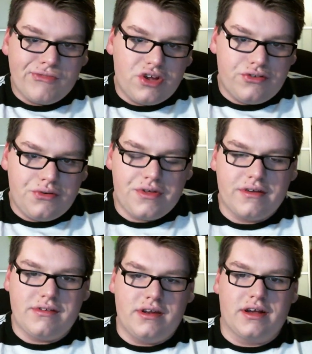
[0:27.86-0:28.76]
2
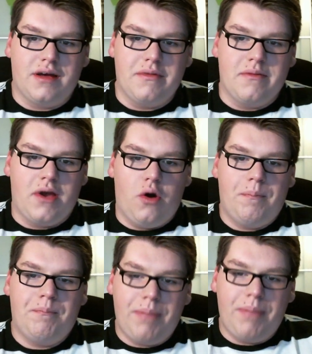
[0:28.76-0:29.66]
things that didn't come in the mail,
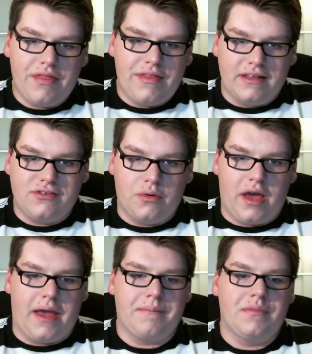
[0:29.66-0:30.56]
but that's
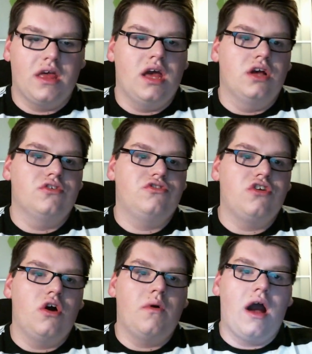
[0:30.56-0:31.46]
okay.
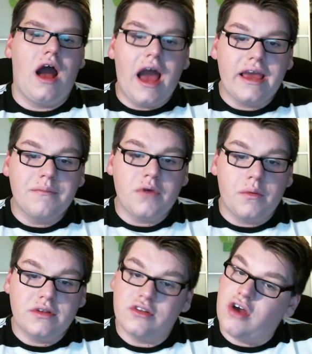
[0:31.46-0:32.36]
So I am
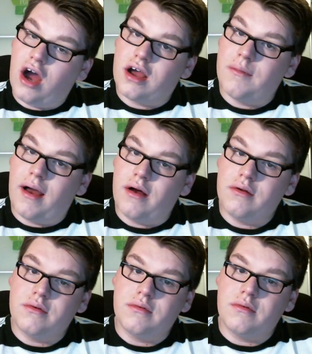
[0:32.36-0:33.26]
going to talk
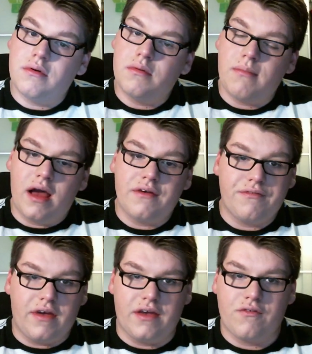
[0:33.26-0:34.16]
about my
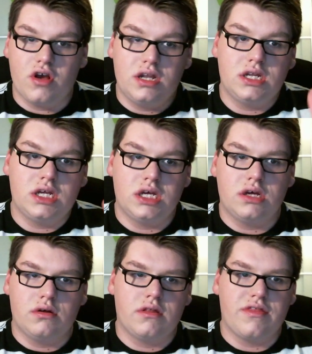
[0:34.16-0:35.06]
favorite
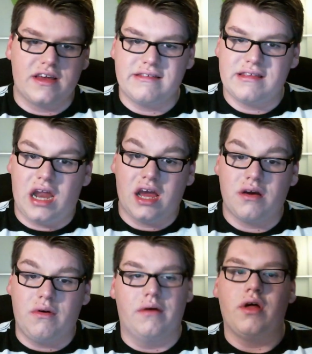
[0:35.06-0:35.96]
things that
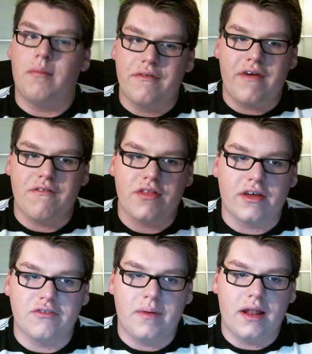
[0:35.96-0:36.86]
well, not my favorite
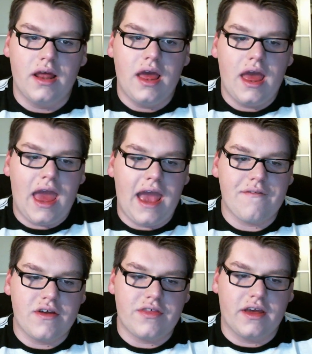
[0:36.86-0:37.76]
things, but
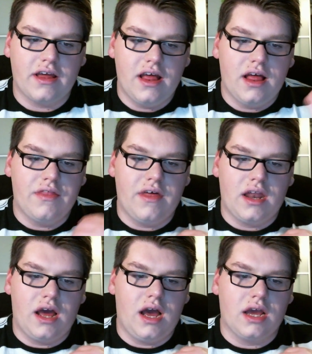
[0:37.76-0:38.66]
everything
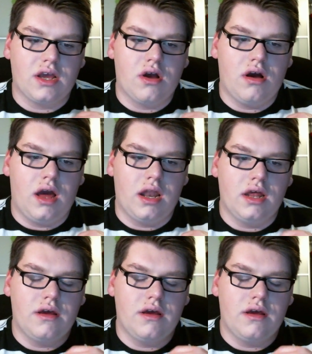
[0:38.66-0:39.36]
that I got.